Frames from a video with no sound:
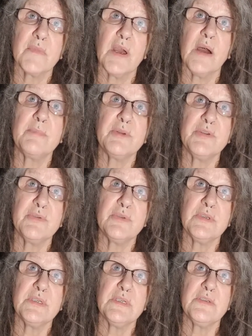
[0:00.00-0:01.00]

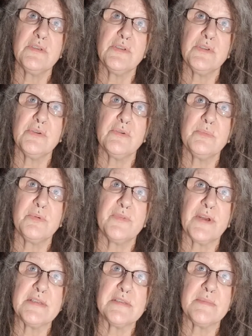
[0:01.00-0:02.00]
opportunity to
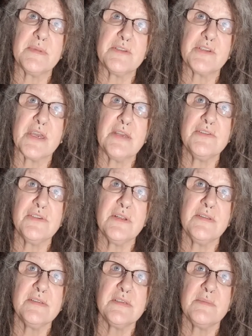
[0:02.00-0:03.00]
provide some education on
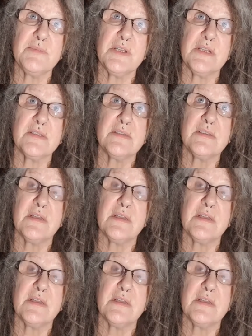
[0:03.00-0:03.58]
the subject,